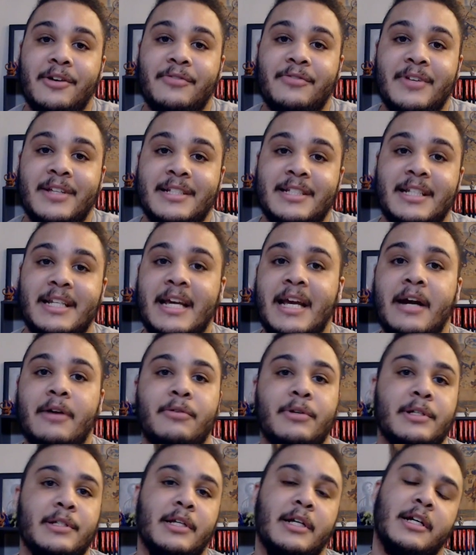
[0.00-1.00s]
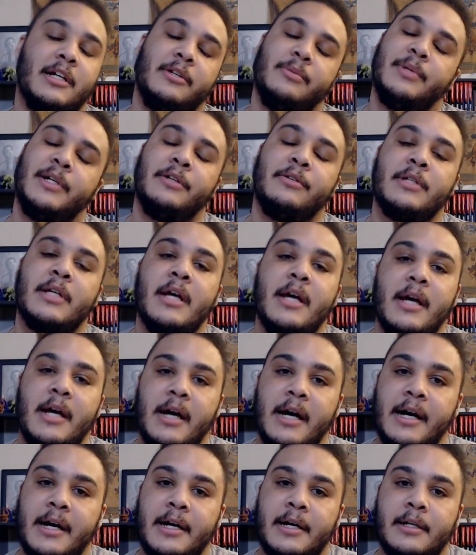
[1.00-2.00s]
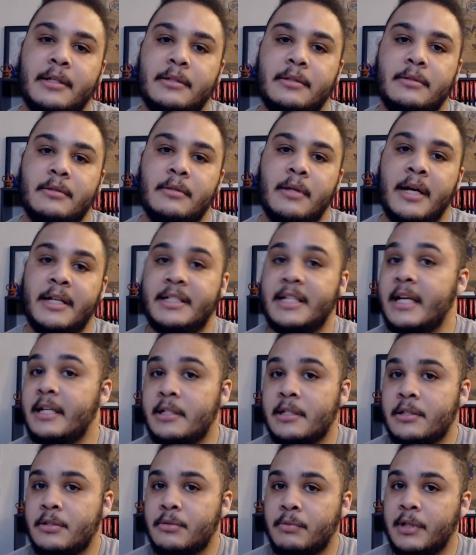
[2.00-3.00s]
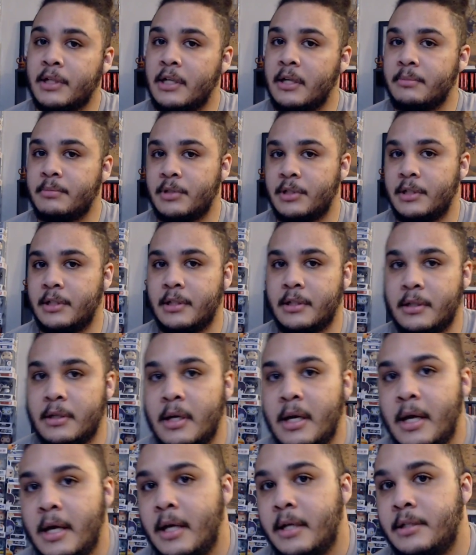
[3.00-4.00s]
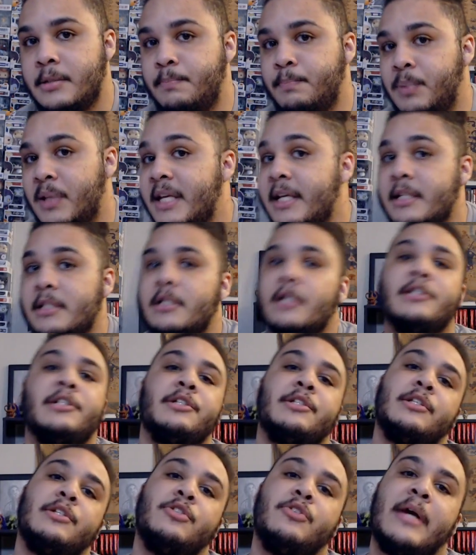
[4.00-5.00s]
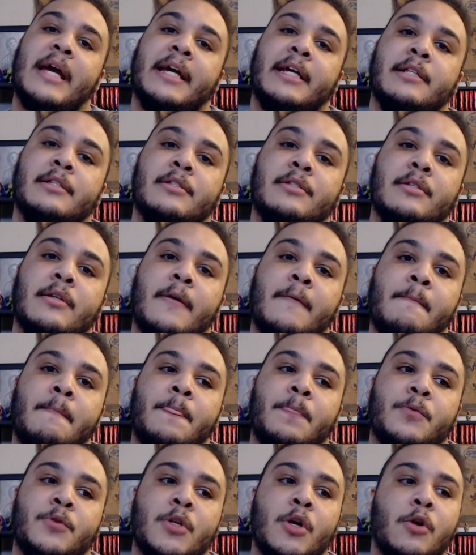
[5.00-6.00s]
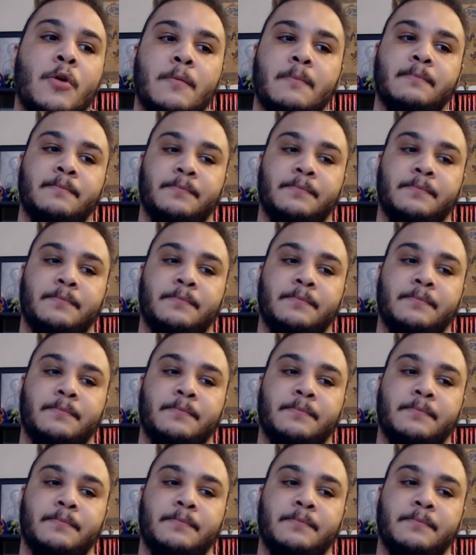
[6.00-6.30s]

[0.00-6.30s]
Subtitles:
And today I want to talk about attendance when it comes to playing Dungeons and Dragons. So,